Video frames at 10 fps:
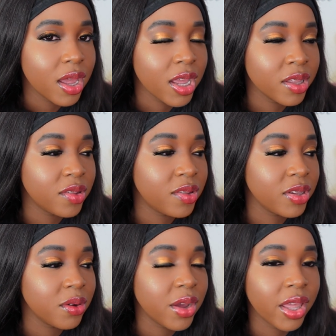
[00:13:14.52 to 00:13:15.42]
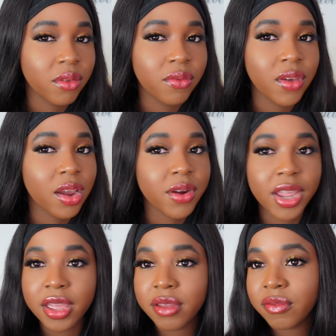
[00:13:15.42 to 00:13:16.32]
it's still a
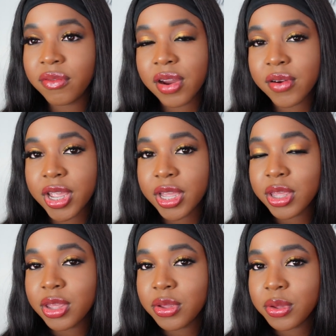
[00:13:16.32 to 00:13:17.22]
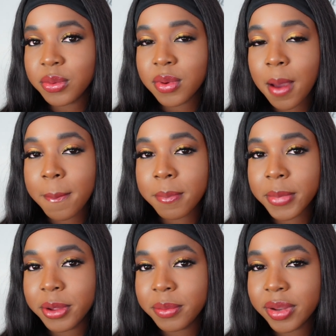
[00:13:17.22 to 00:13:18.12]
very, very cute
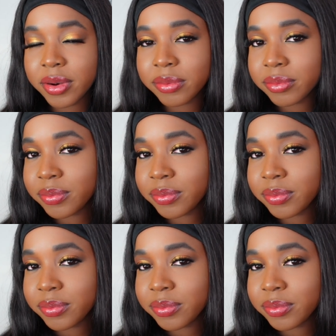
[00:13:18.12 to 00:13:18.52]
moment.